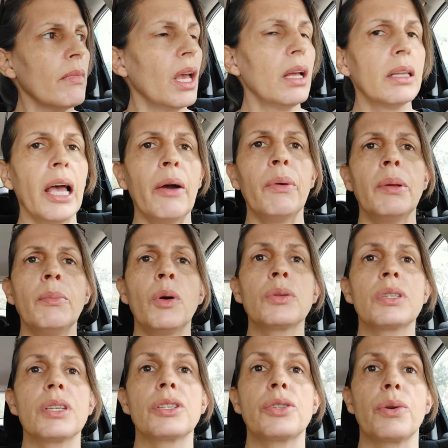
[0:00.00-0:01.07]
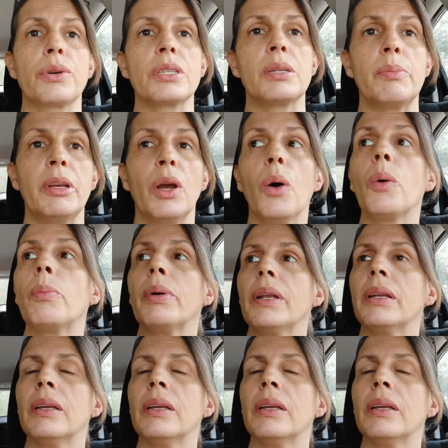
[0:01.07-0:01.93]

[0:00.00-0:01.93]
allowing most of the stores to be open.